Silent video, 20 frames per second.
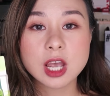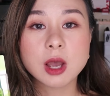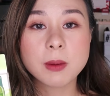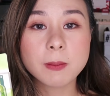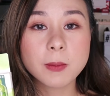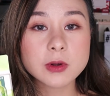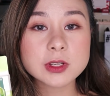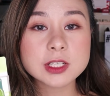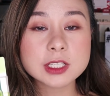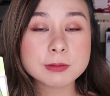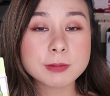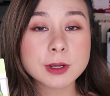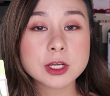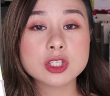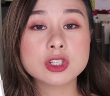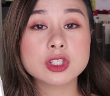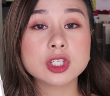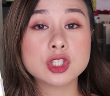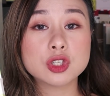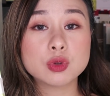most
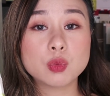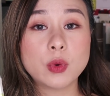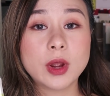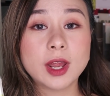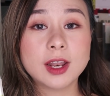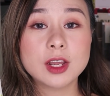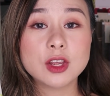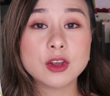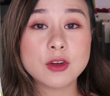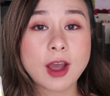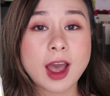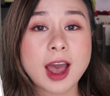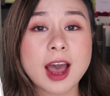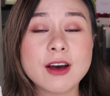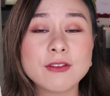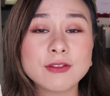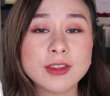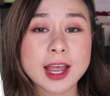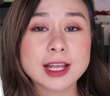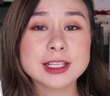especially when you
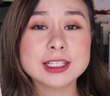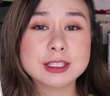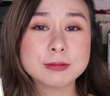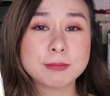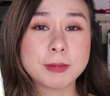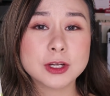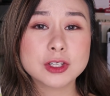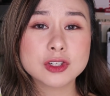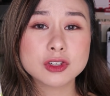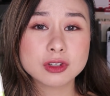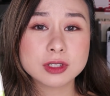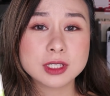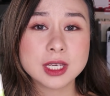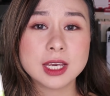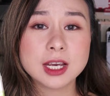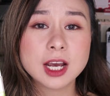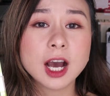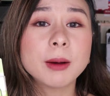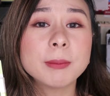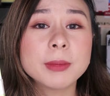have that special day
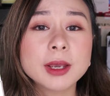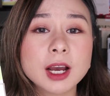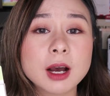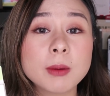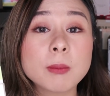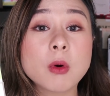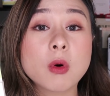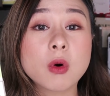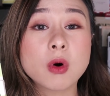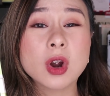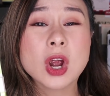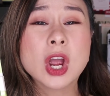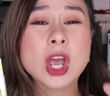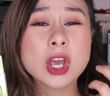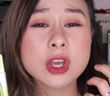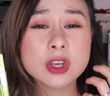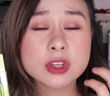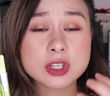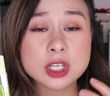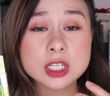coming up or
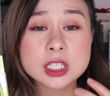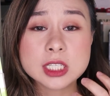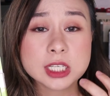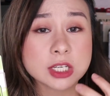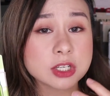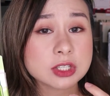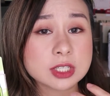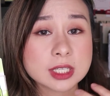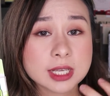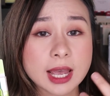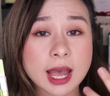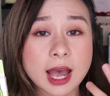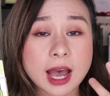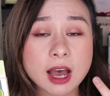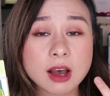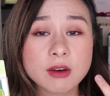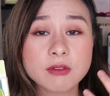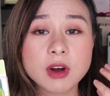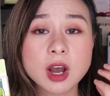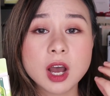you just seriously
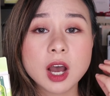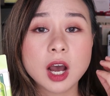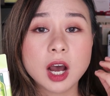have